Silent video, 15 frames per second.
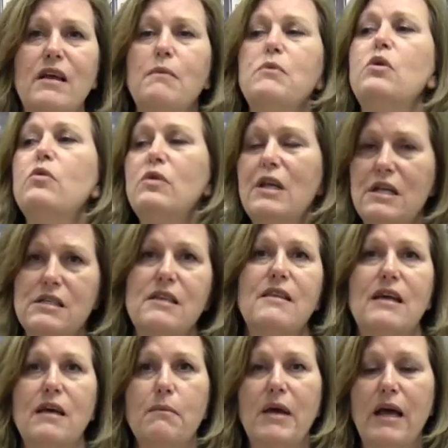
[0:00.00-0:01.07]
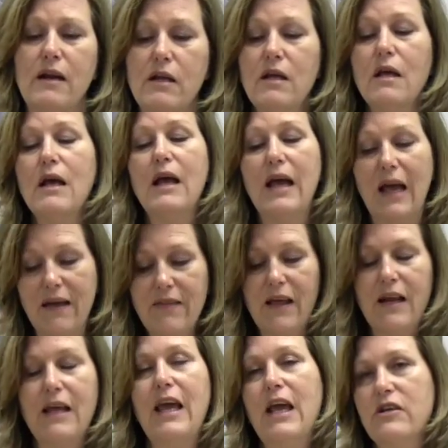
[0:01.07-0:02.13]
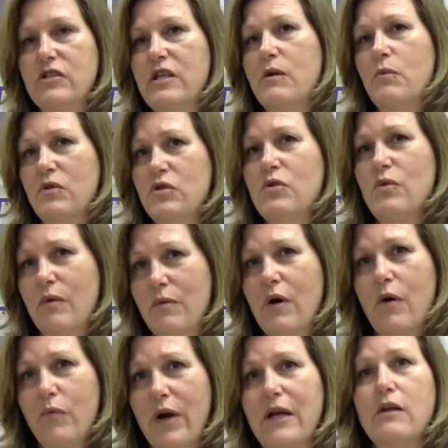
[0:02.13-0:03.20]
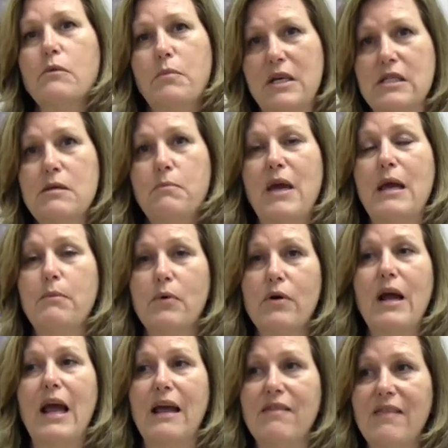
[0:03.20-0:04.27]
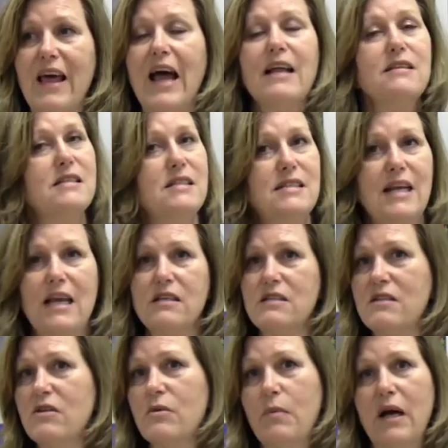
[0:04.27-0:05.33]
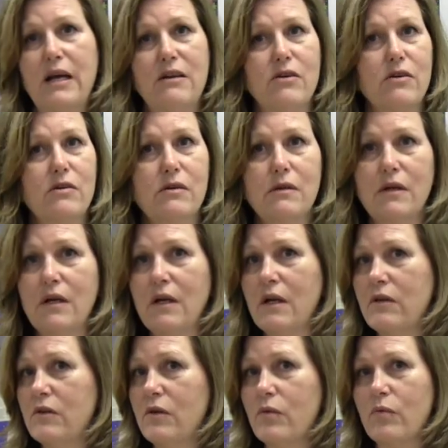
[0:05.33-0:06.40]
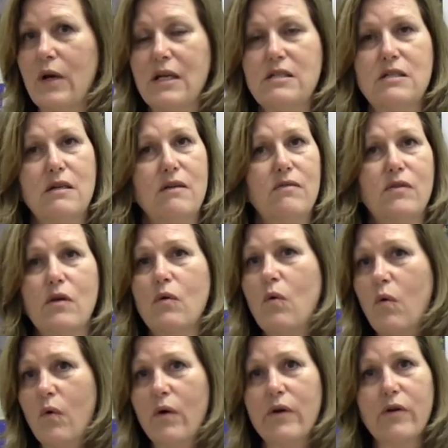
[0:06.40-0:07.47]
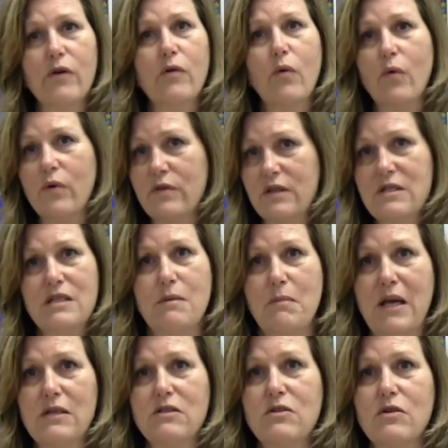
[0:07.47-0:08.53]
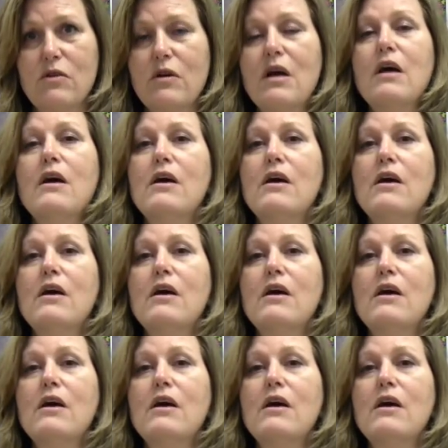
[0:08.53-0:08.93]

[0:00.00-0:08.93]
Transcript: them you need to think about it, and then occasionally we'll do a regular piece of paper, and that stays in their binder the rest of the quarter or the semester.